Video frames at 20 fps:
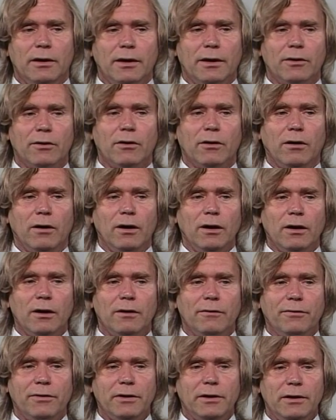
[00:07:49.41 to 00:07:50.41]
And all
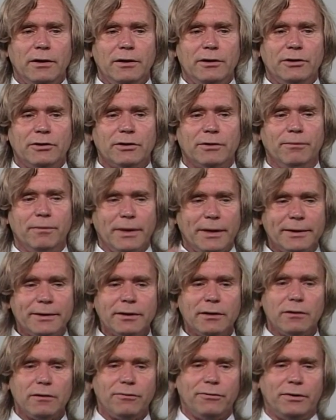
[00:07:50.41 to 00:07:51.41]
of these
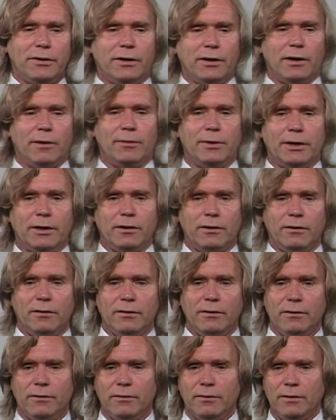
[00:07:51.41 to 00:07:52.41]
mental phenomena
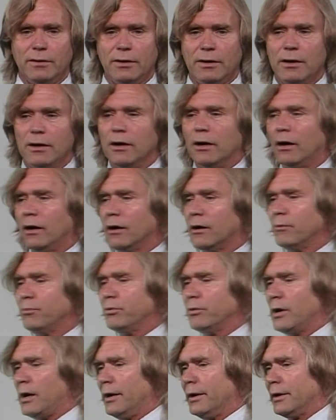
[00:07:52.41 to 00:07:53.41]
are a
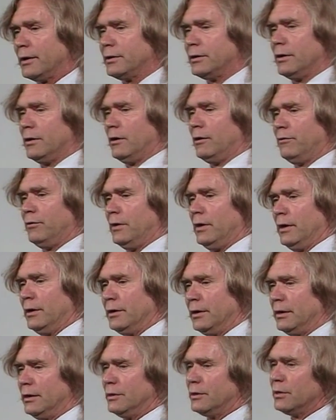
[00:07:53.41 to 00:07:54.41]
product of
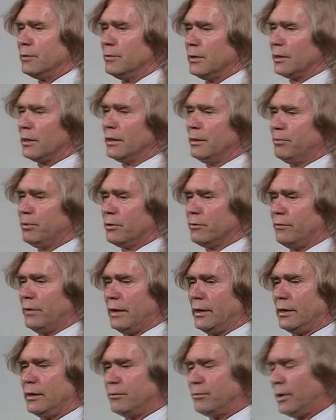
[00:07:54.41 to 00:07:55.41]
and intimately
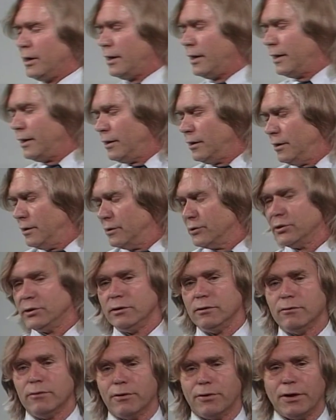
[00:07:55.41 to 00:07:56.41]
pervaded by
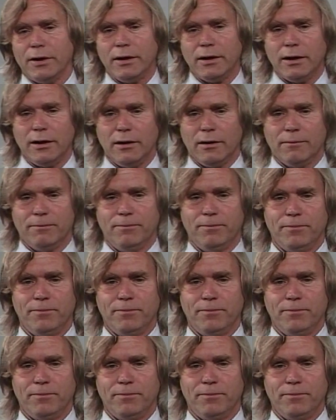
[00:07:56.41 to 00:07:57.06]
student thinking.